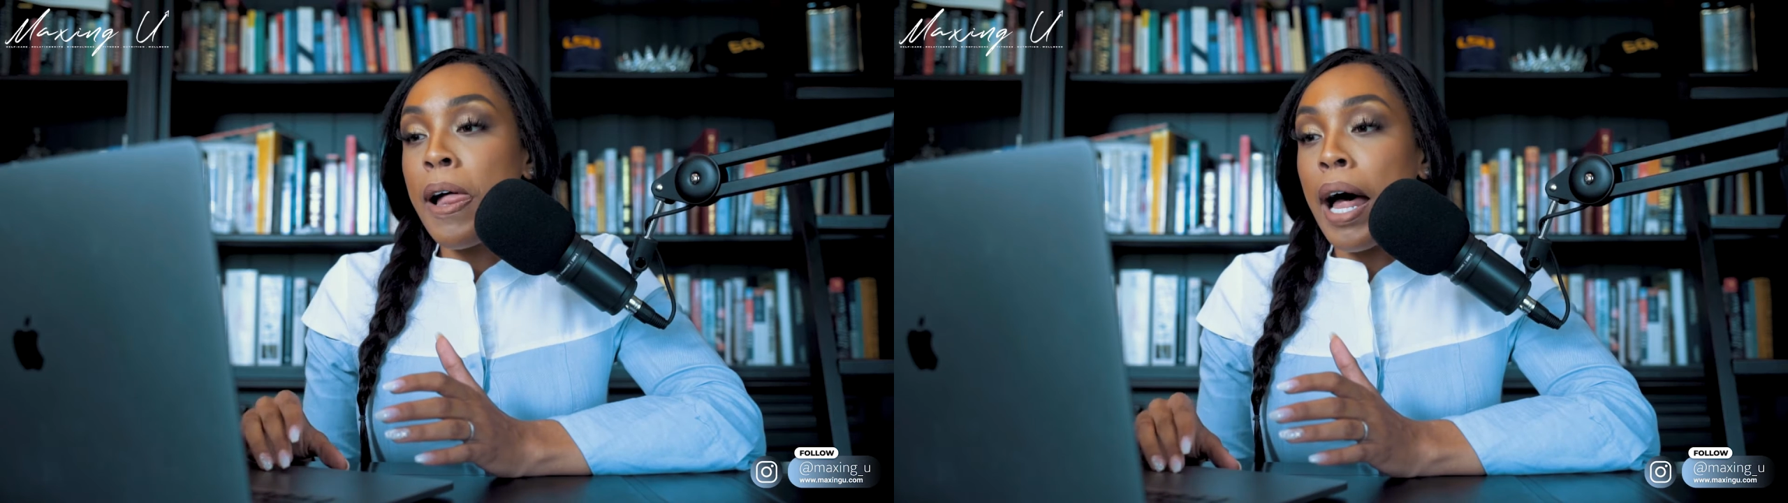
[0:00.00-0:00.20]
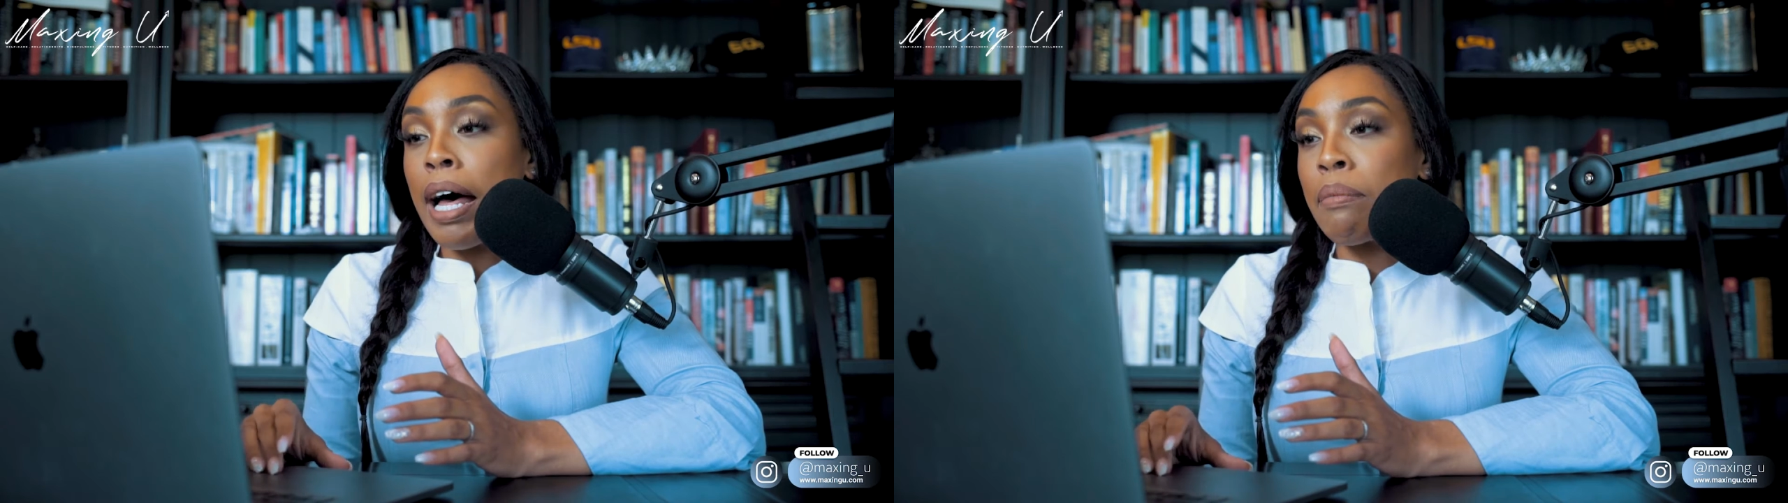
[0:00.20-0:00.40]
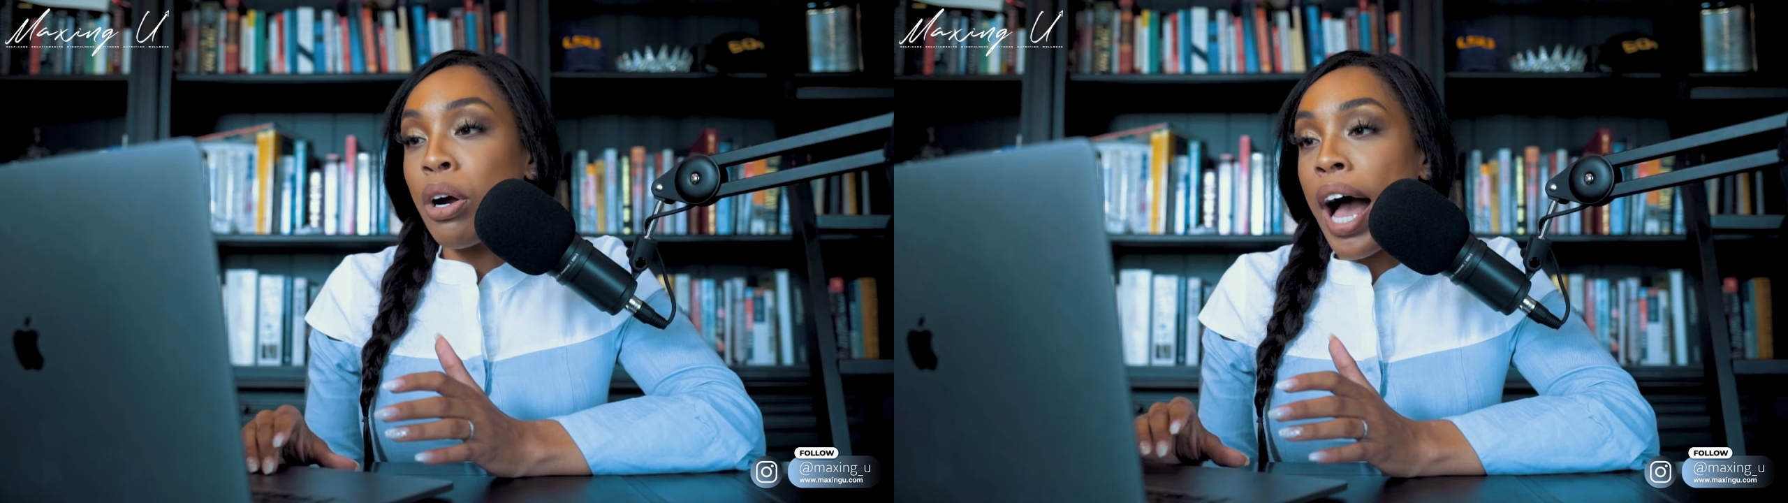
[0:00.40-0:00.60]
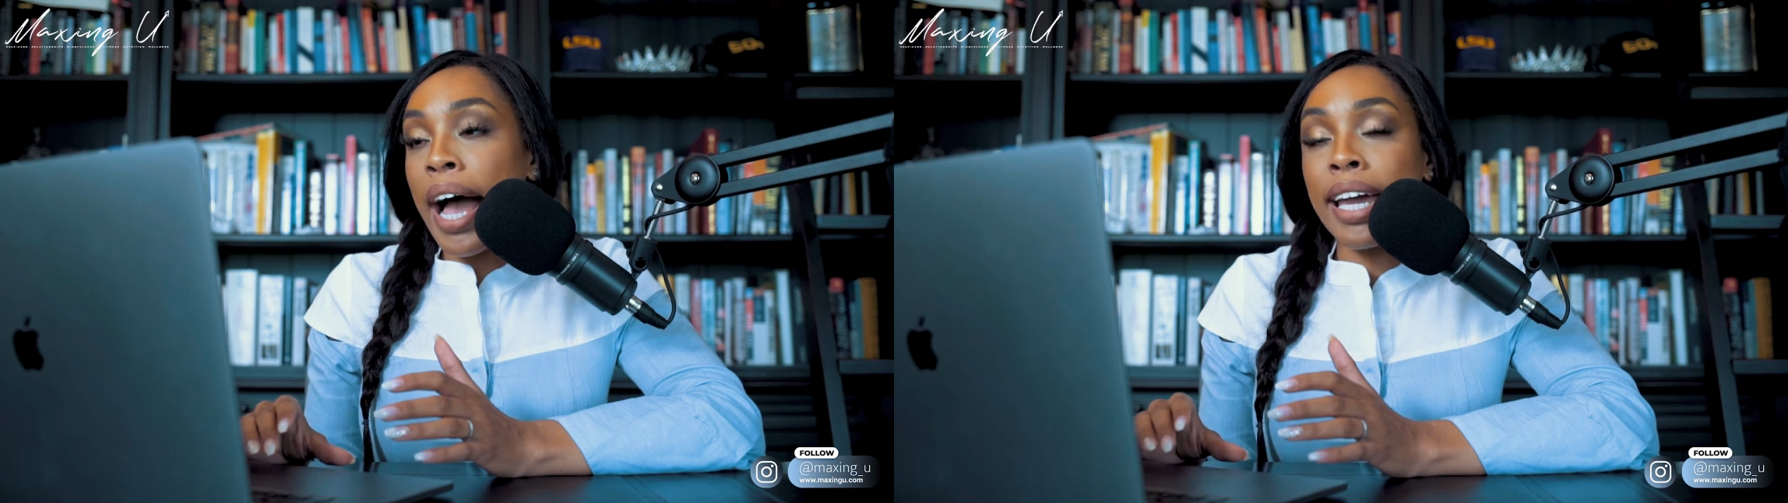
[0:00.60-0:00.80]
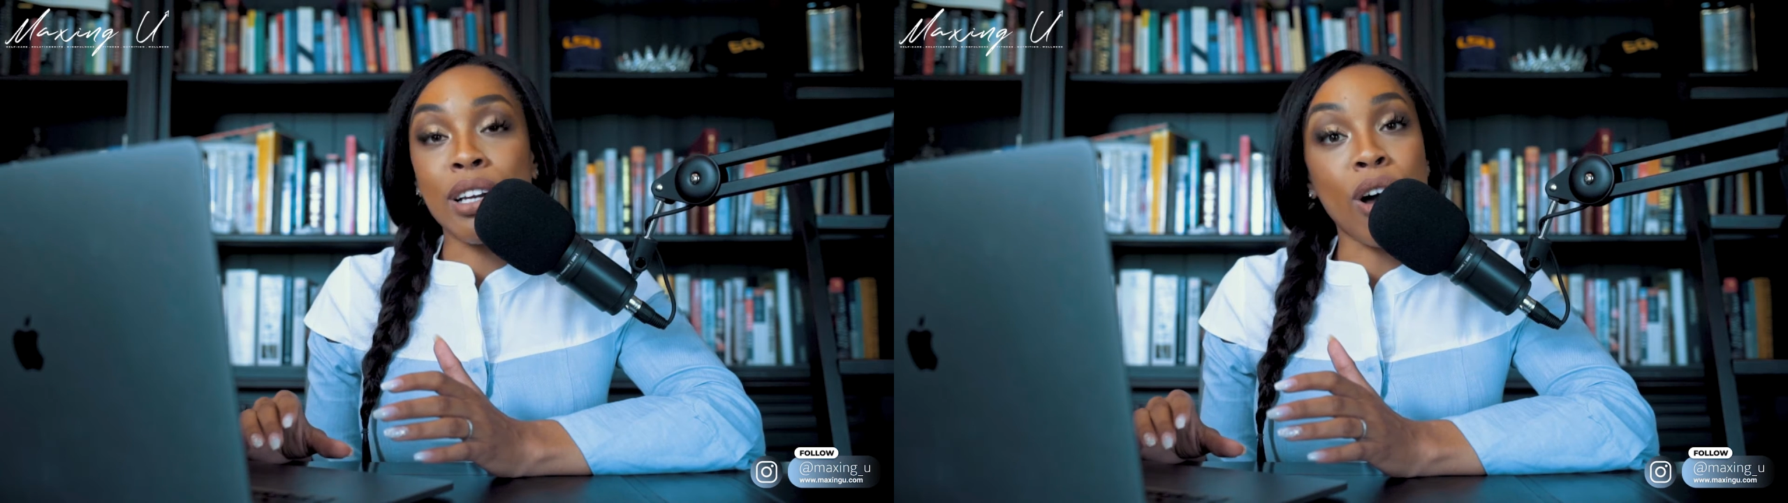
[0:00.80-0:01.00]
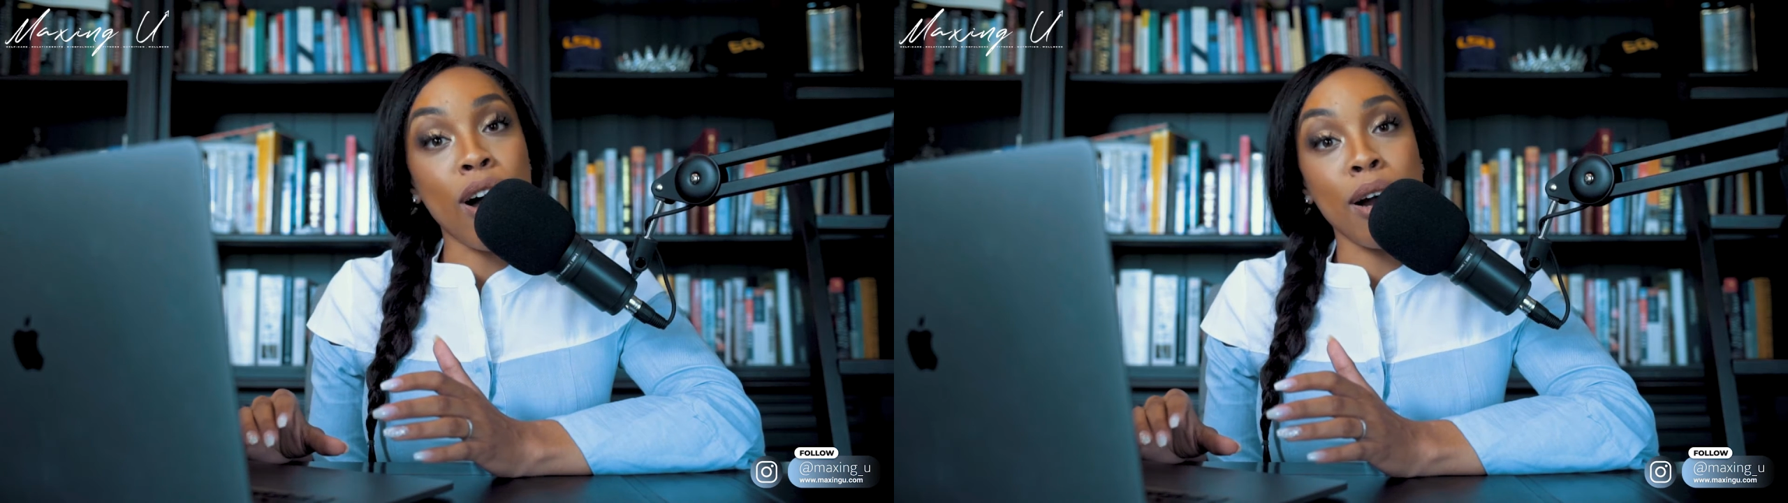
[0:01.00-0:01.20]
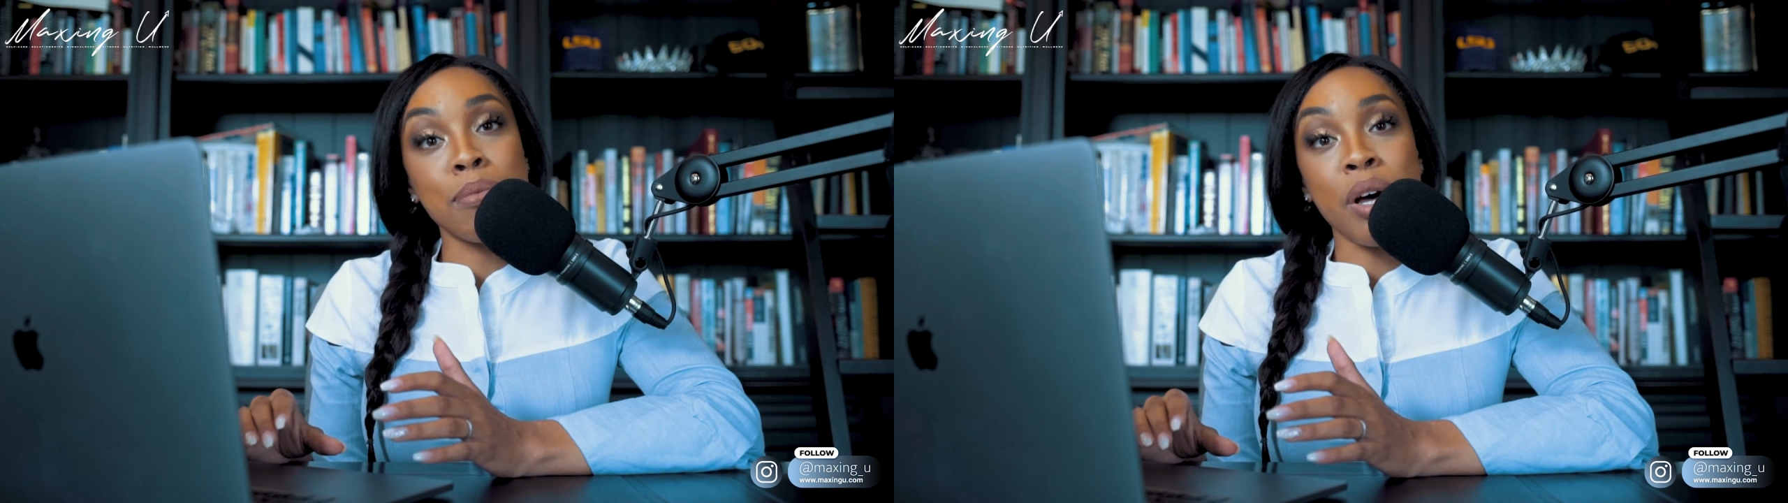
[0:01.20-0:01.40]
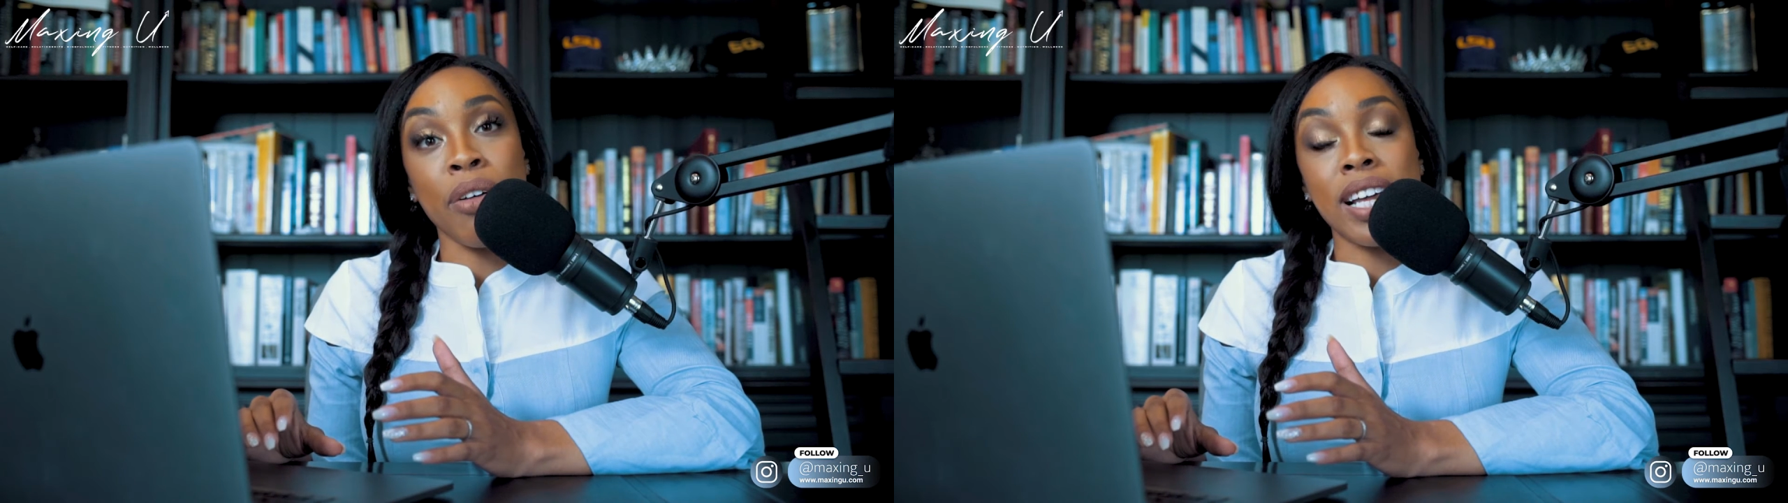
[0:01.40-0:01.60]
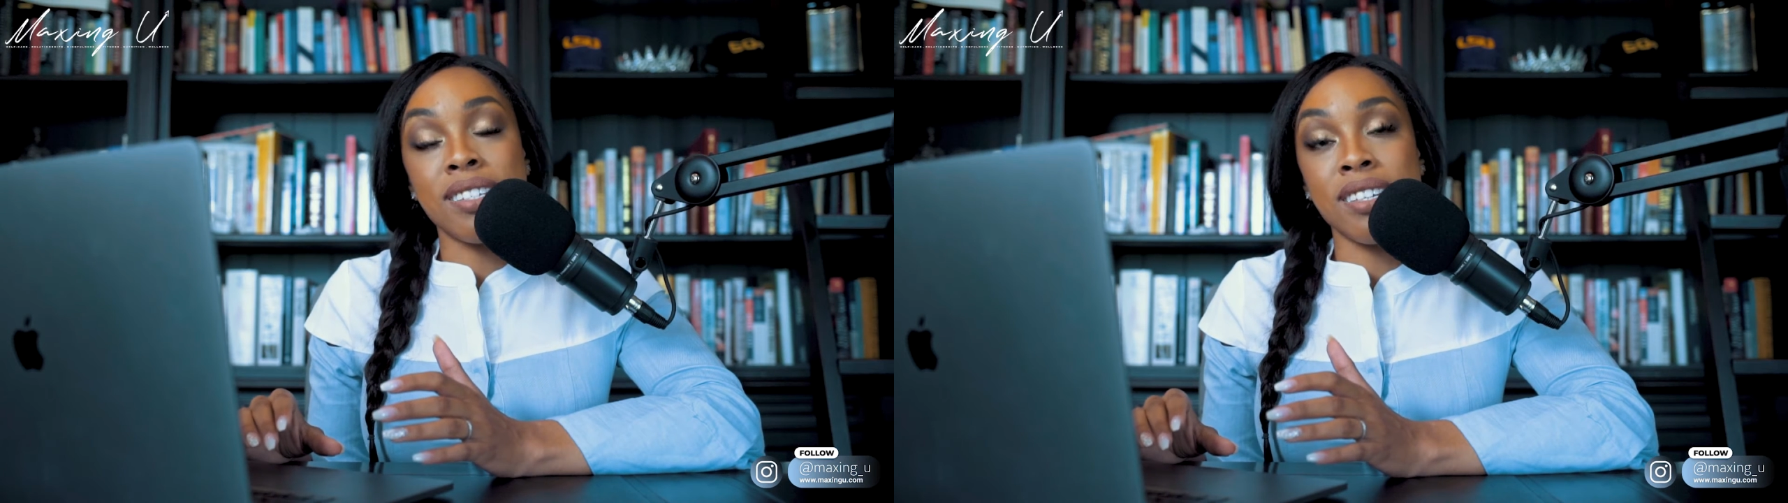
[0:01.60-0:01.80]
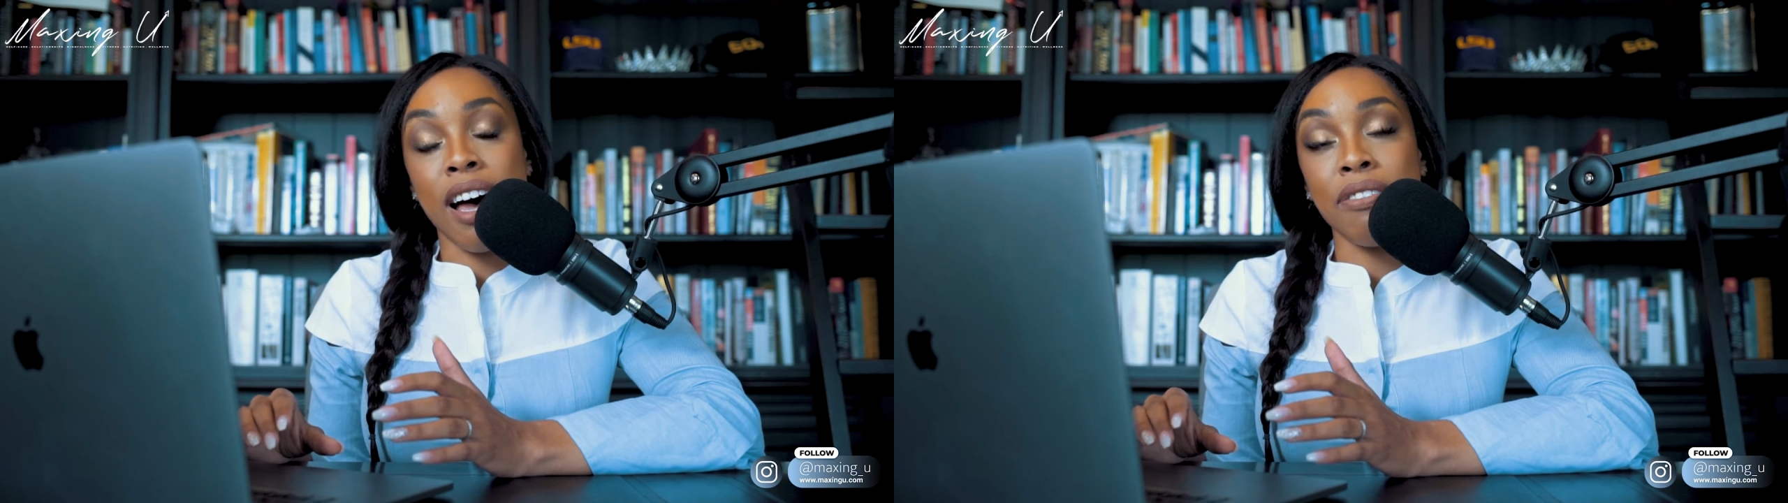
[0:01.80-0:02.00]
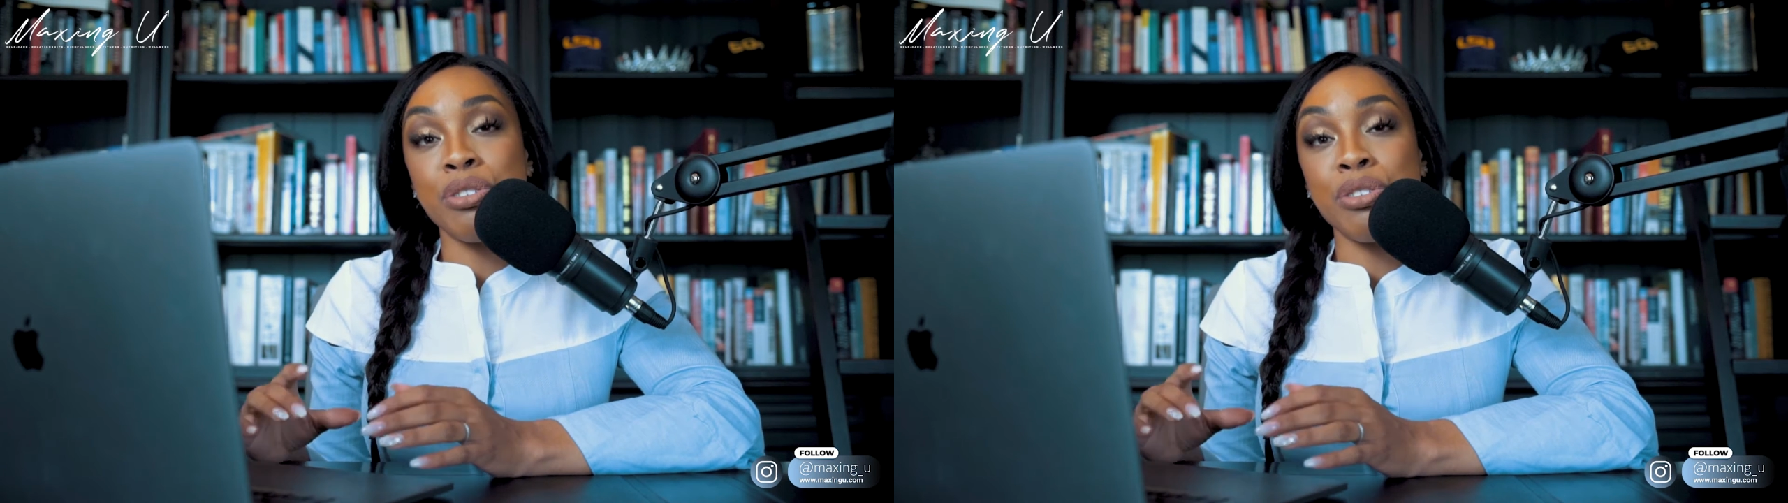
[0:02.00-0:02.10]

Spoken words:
or high-end carbs, all that stuff.